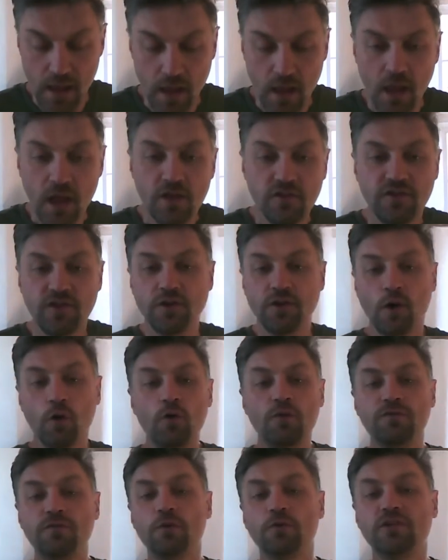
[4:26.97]
So you know all
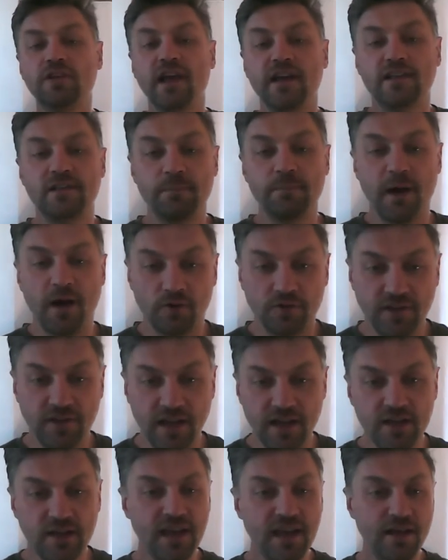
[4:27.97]
48 spells. Now
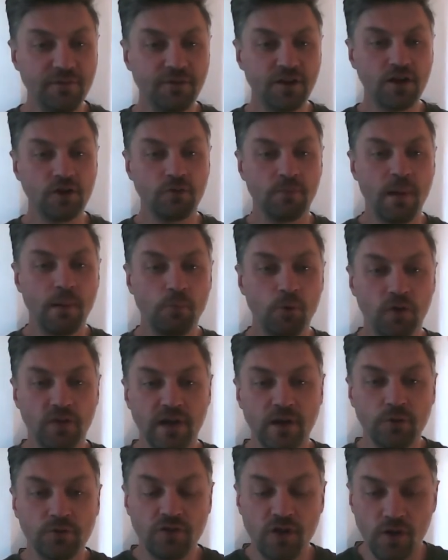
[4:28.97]
you're never going to remember what they
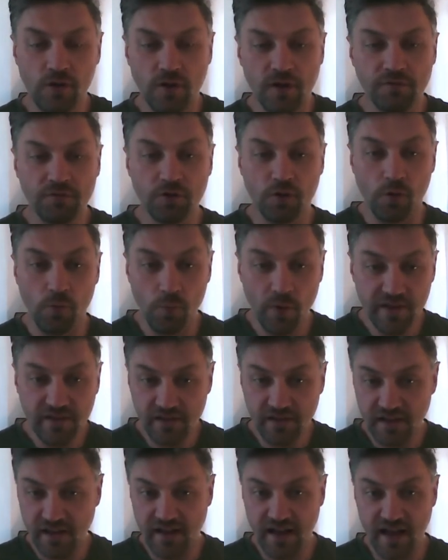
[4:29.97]
all do. If you're a
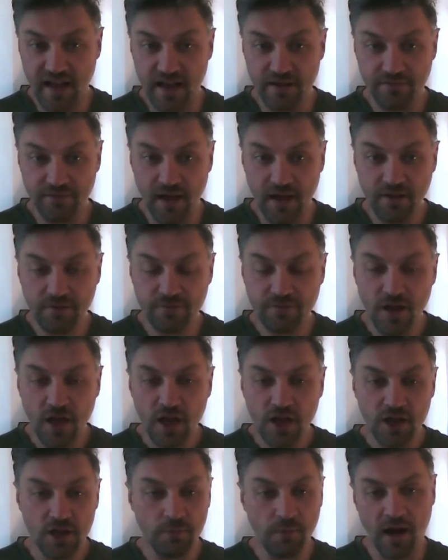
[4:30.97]
wizard in AFF,
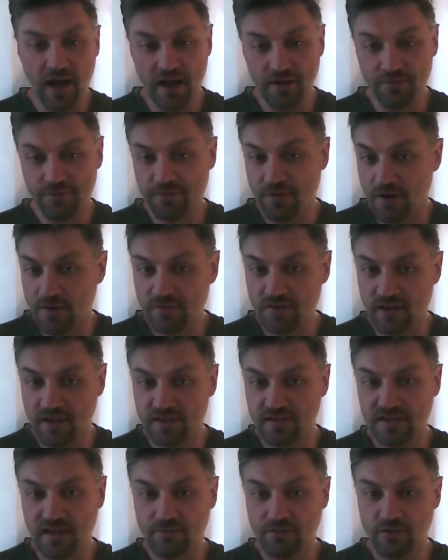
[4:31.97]
you might have 5, 6,
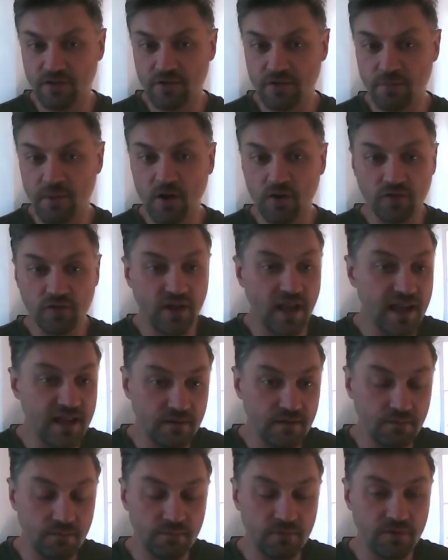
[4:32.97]
7 spells, 8
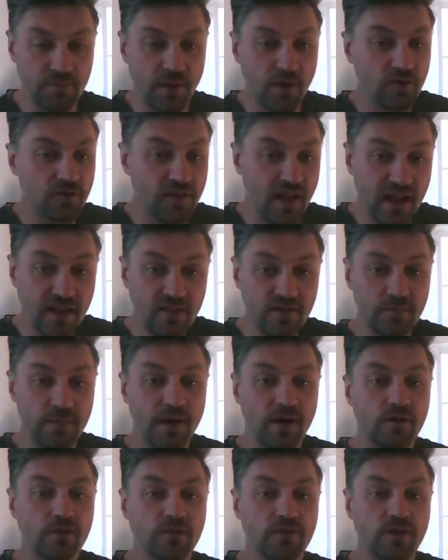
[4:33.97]
spells, 10
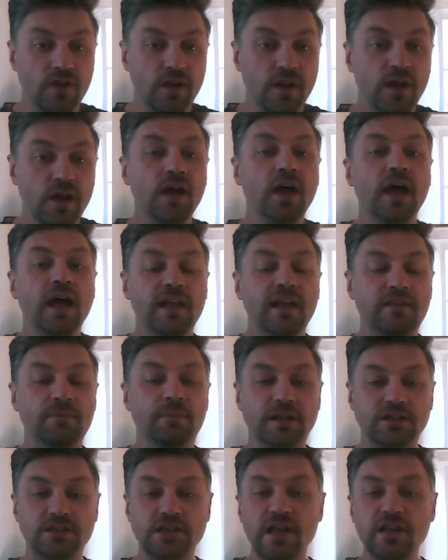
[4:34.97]
spells. It's
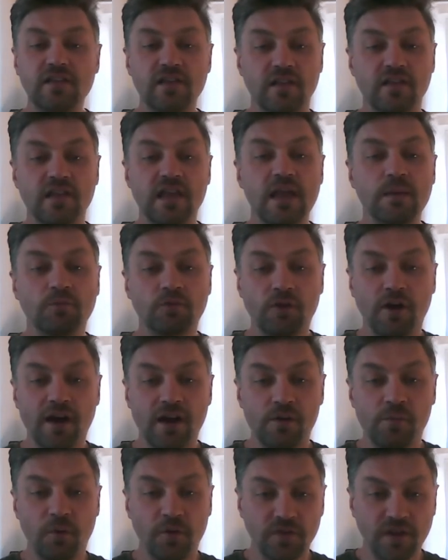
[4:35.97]
much easier to keep track
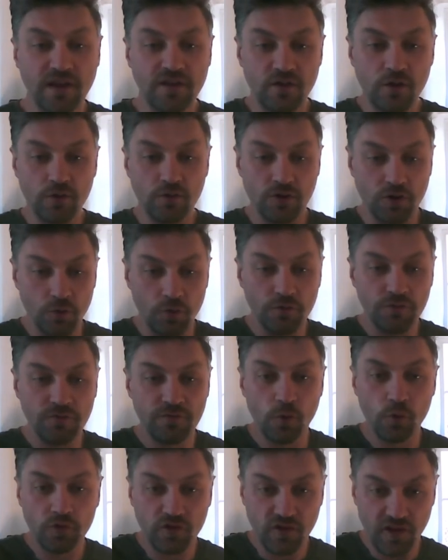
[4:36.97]
of what they do than all
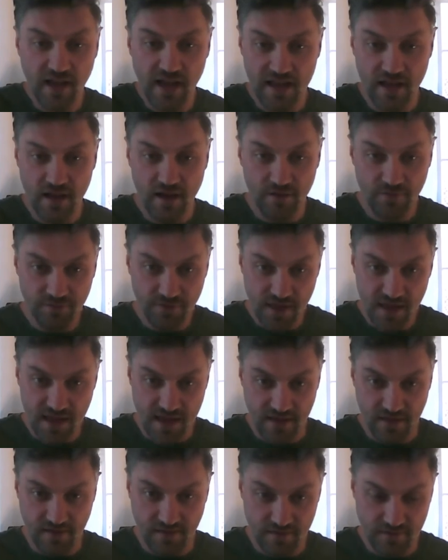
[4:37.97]
48 of
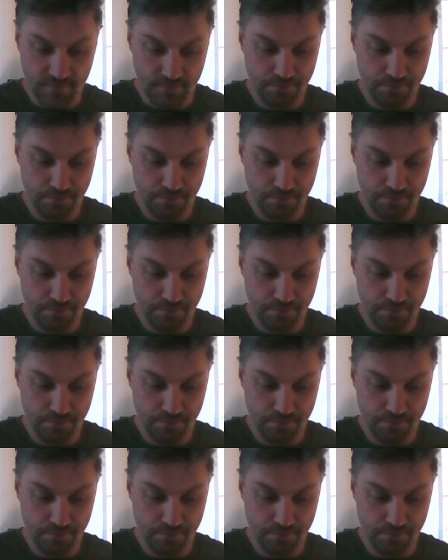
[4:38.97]
these.